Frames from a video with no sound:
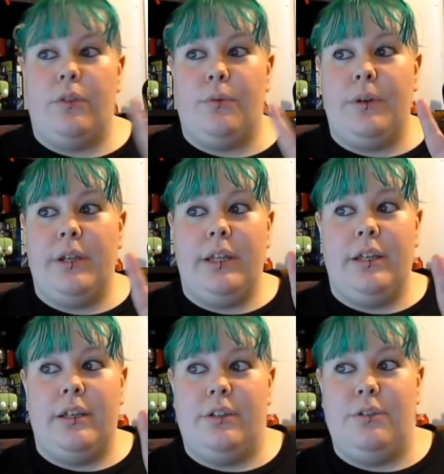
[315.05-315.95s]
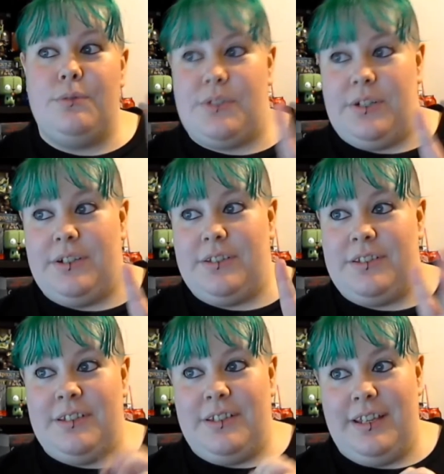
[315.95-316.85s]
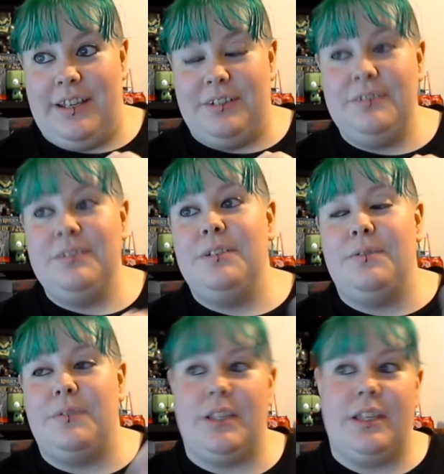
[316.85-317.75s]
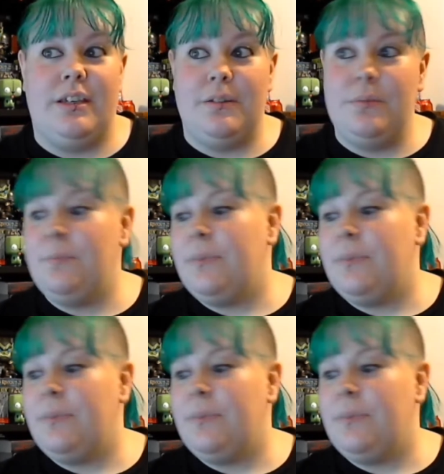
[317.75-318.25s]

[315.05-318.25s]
3 new starts now for the year,